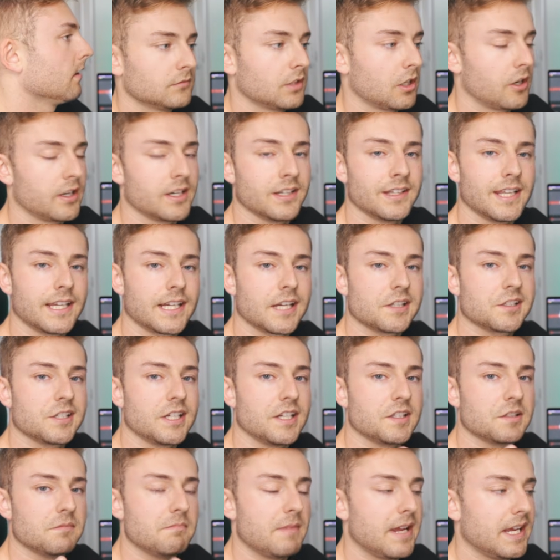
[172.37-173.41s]
All right, and like I said,
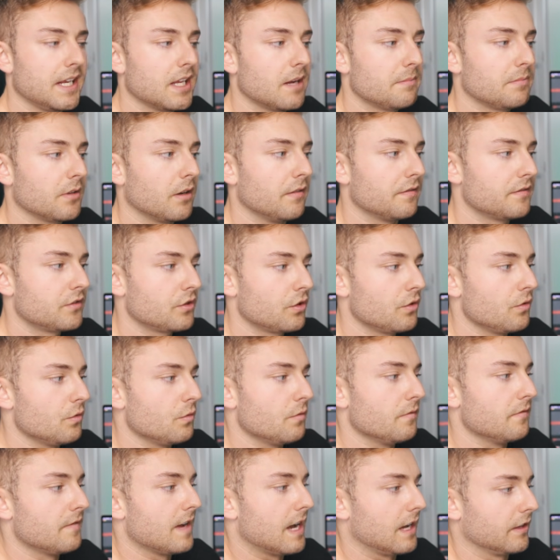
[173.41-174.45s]
it's made up of
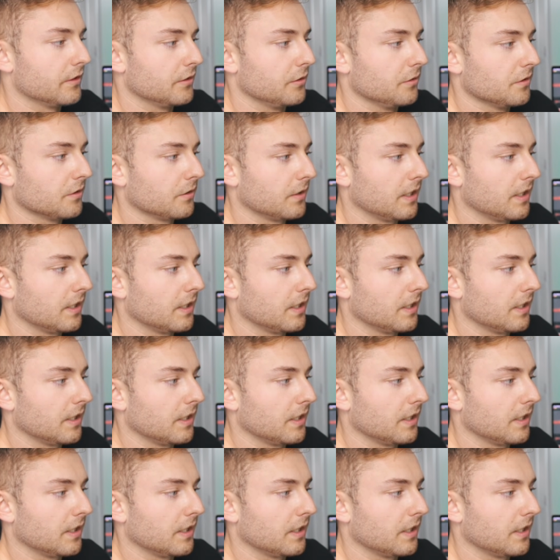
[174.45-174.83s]
two values.